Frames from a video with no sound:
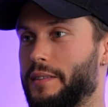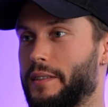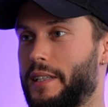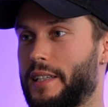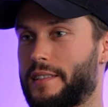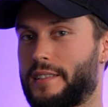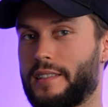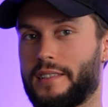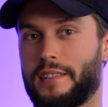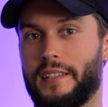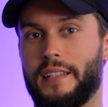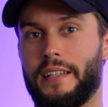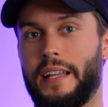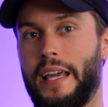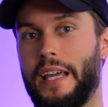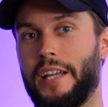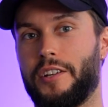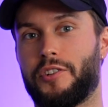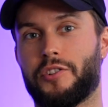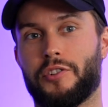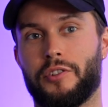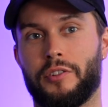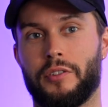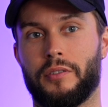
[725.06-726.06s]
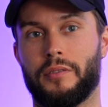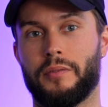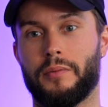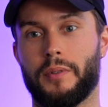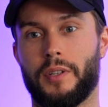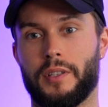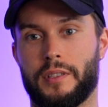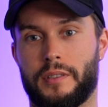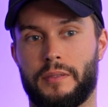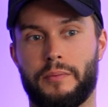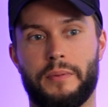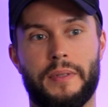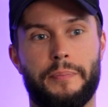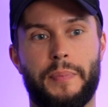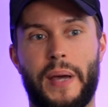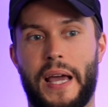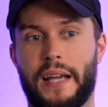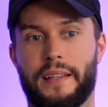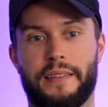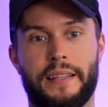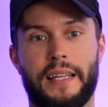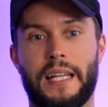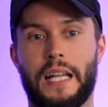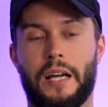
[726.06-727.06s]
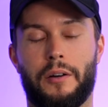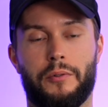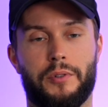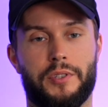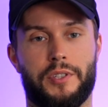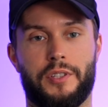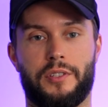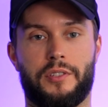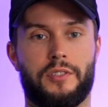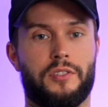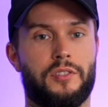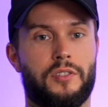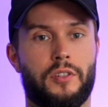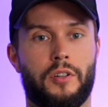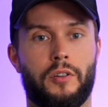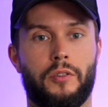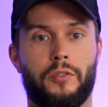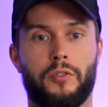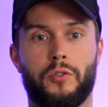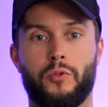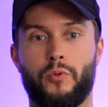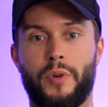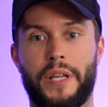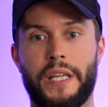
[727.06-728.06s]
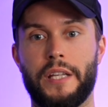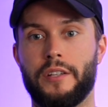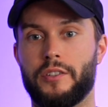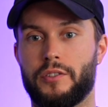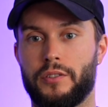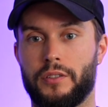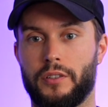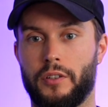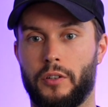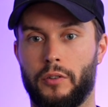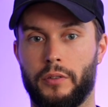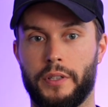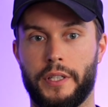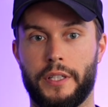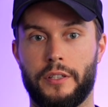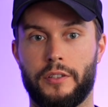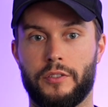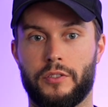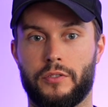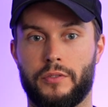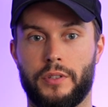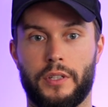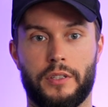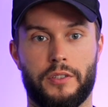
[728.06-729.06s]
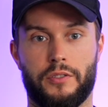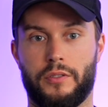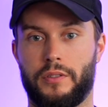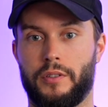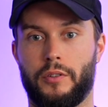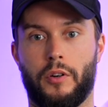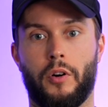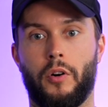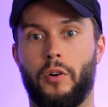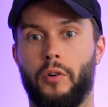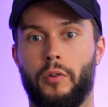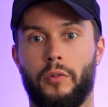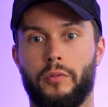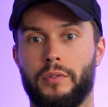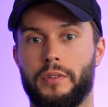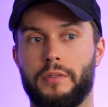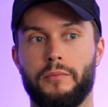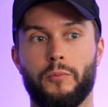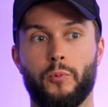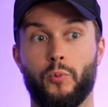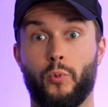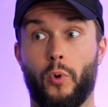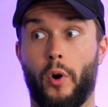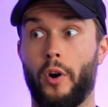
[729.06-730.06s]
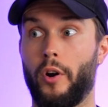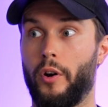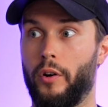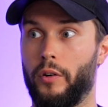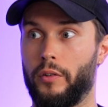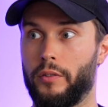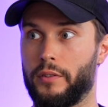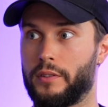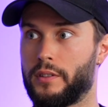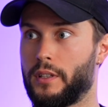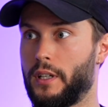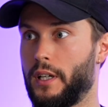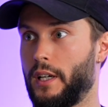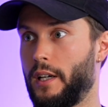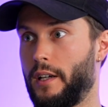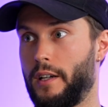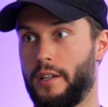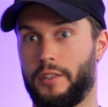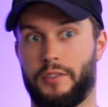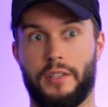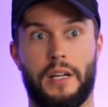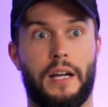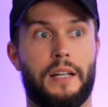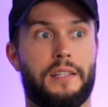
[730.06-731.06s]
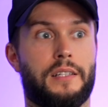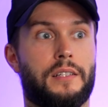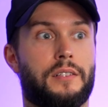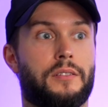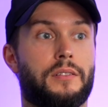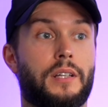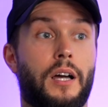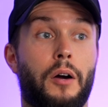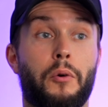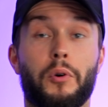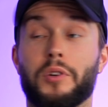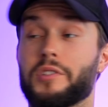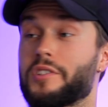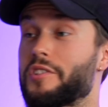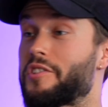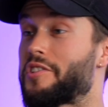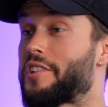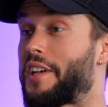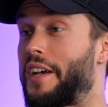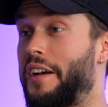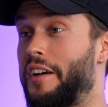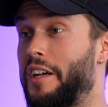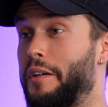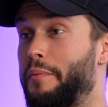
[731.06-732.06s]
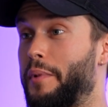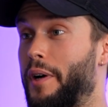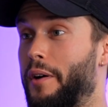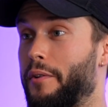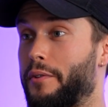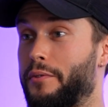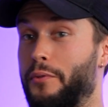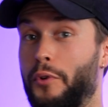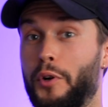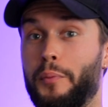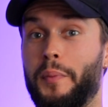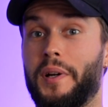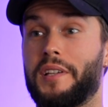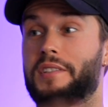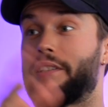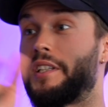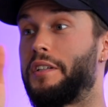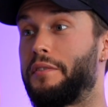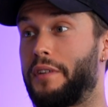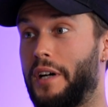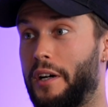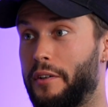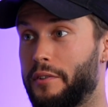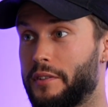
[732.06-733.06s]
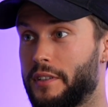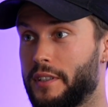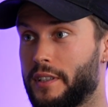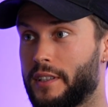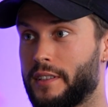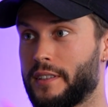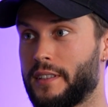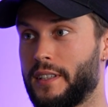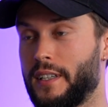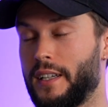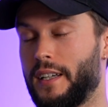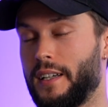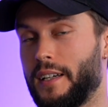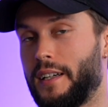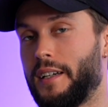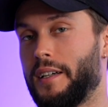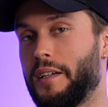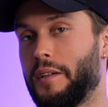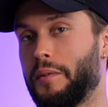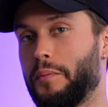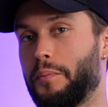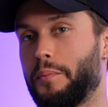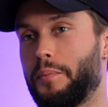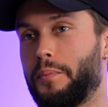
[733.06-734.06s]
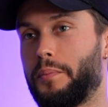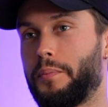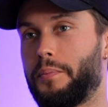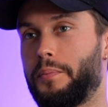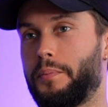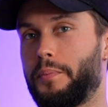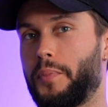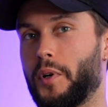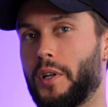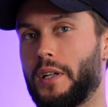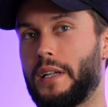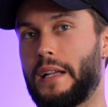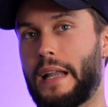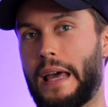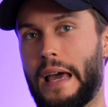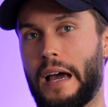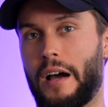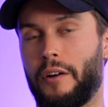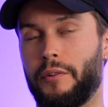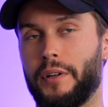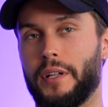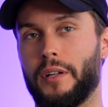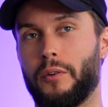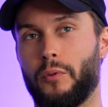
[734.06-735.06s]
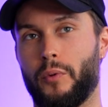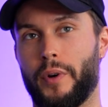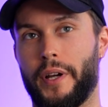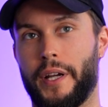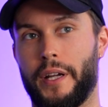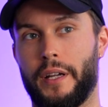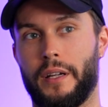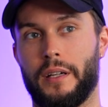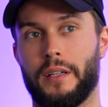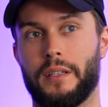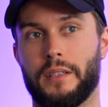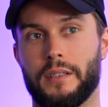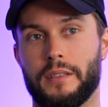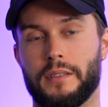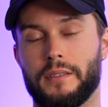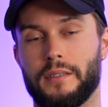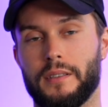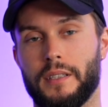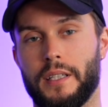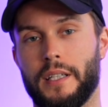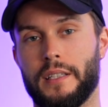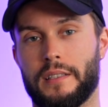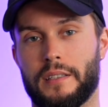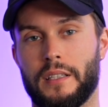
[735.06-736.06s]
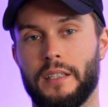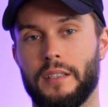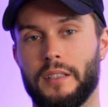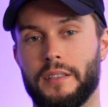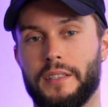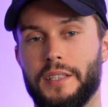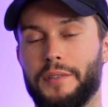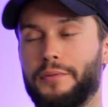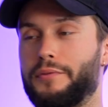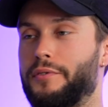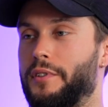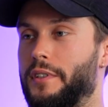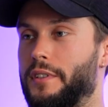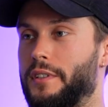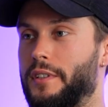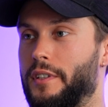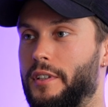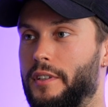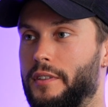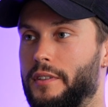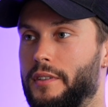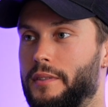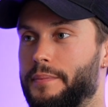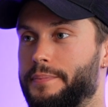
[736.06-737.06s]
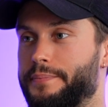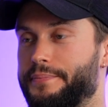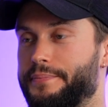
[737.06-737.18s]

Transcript: That's just the nature. Because back then I was just so green to the whole industry and to the whole world. So I just I wasn't scared about throwing myself out there. But now in a way, it's a little different, you know.